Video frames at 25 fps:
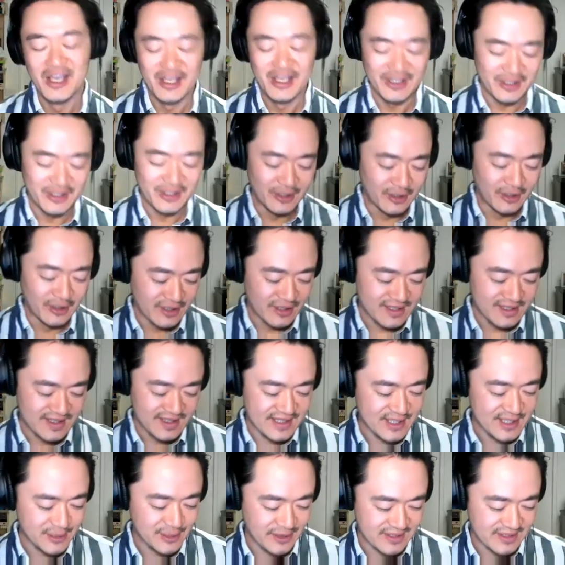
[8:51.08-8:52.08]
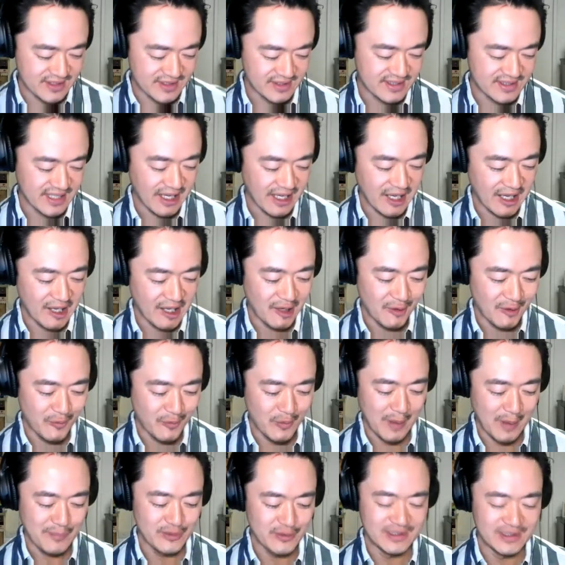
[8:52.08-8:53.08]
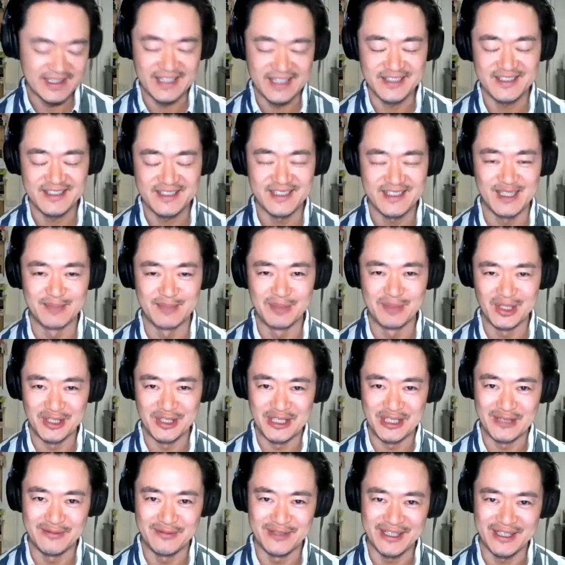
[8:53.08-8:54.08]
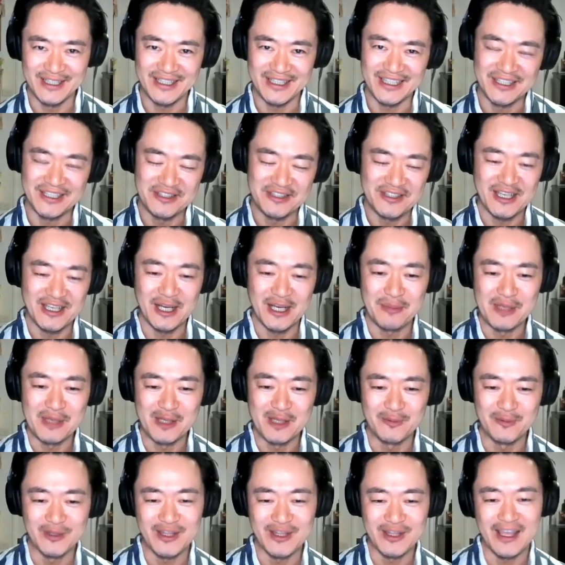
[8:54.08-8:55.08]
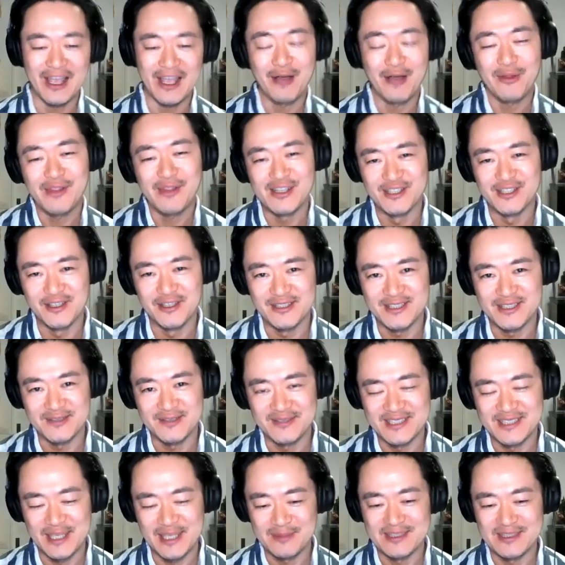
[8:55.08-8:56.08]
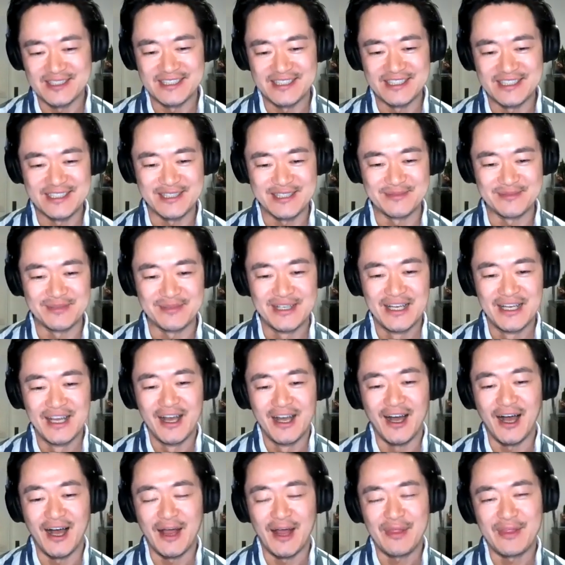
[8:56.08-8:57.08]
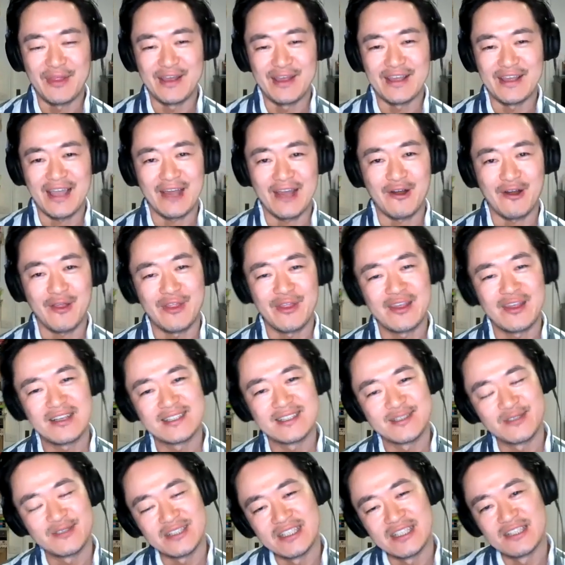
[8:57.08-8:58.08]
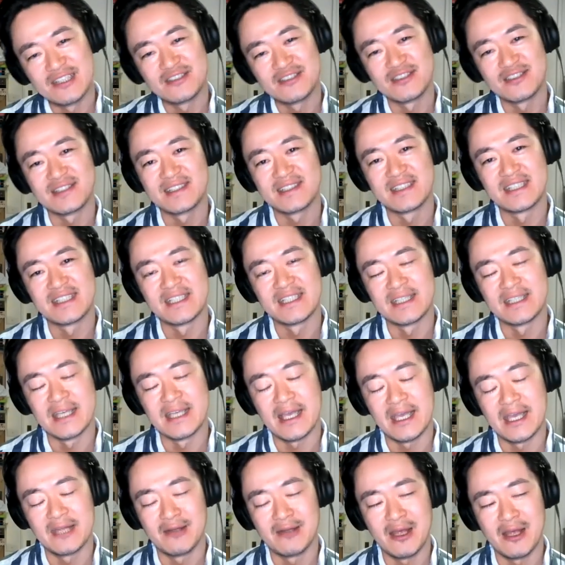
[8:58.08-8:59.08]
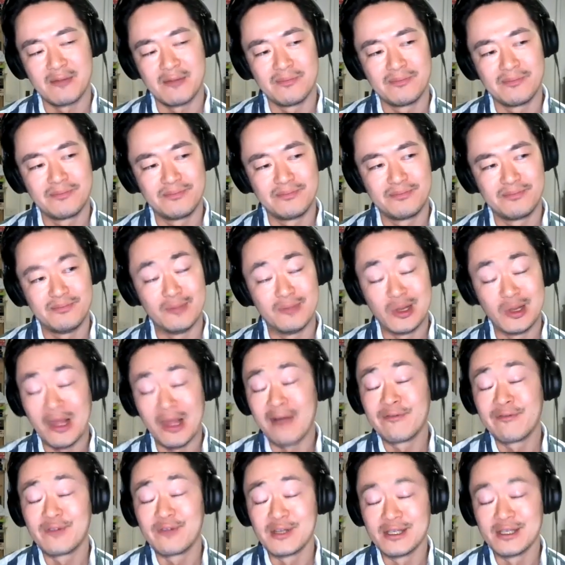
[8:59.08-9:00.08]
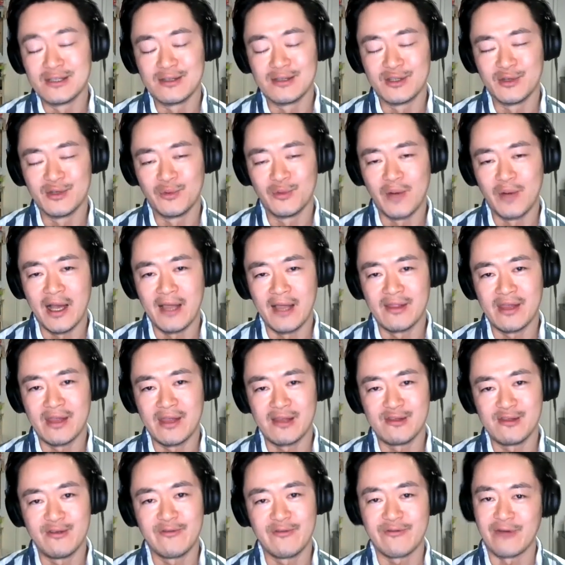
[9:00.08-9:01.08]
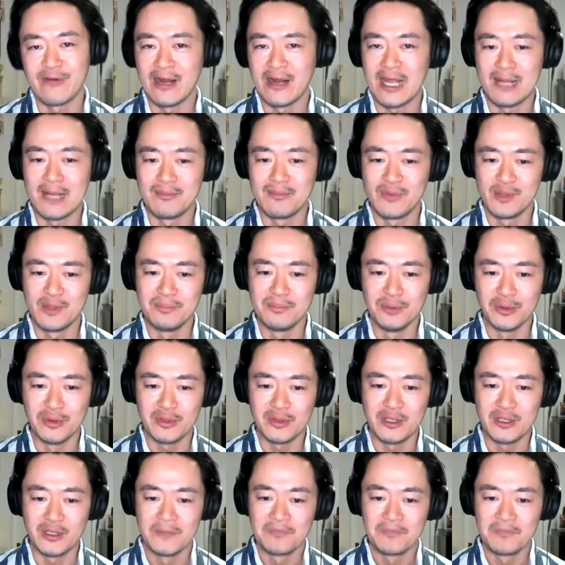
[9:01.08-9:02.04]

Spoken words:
Your sister, as you say, represents the believer, and you come in with a healthy dose of skepticism, I think. And I think it's really interesting and lovely the way that you framed the book